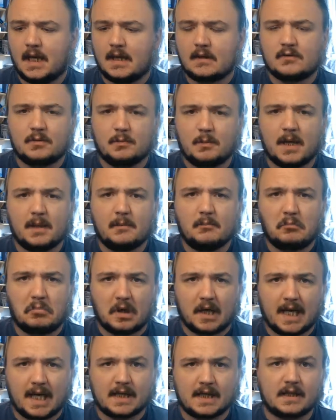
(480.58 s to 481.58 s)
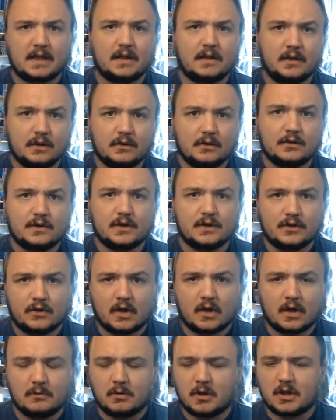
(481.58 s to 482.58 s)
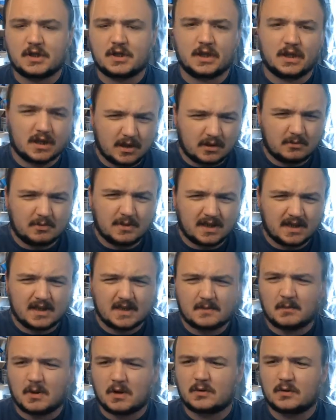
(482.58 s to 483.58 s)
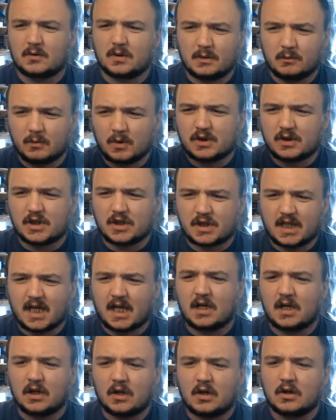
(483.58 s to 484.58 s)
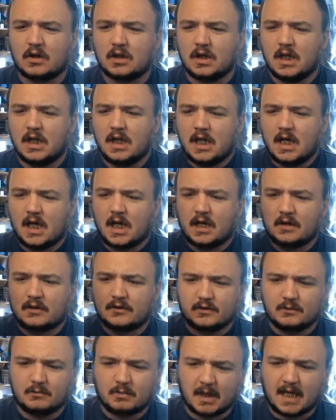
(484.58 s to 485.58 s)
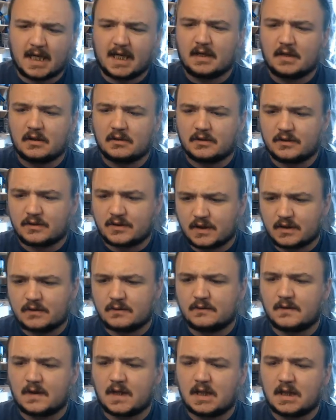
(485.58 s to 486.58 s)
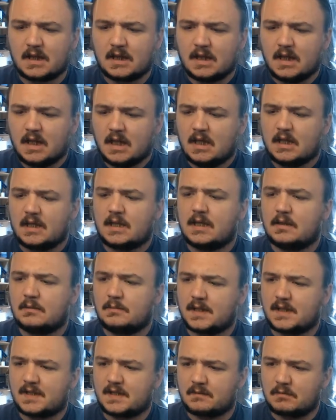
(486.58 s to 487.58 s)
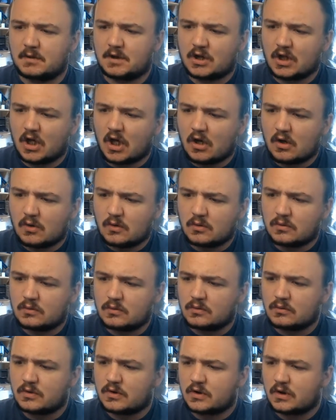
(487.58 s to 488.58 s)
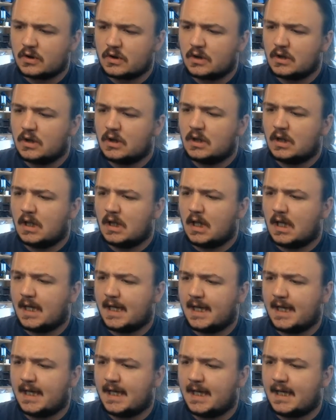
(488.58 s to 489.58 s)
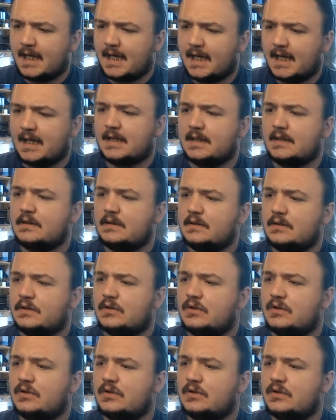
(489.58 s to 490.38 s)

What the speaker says: to paint black using dry brushing, and it'll be this model, and we'll just get along, and I'll do black, I'll do silver, there'll be some gold, and